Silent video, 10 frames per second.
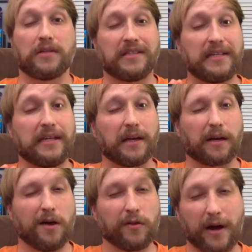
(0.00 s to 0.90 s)
seen
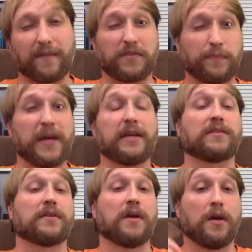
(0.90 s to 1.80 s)
Color Out of
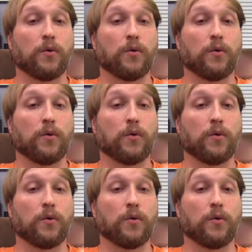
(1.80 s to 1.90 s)
Space,